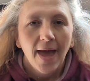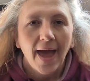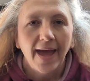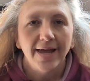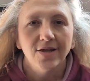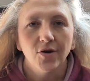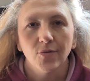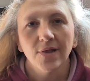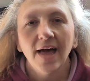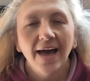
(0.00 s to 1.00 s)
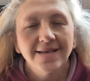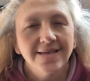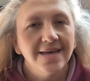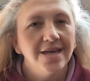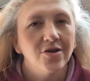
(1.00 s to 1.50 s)
and you're
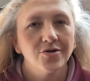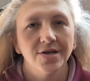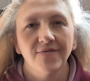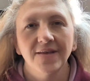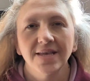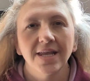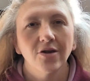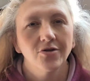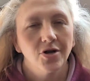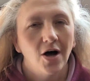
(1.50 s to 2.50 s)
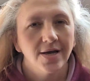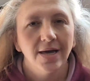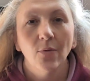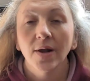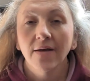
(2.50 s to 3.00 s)
relaxing, you're just visiting, you're
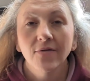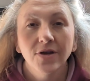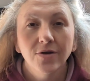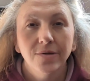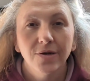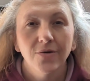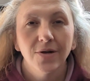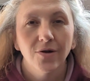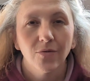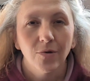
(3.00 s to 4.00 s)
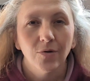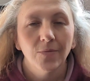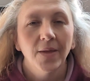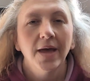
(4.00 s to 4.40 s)
talking, whatever you do in your room,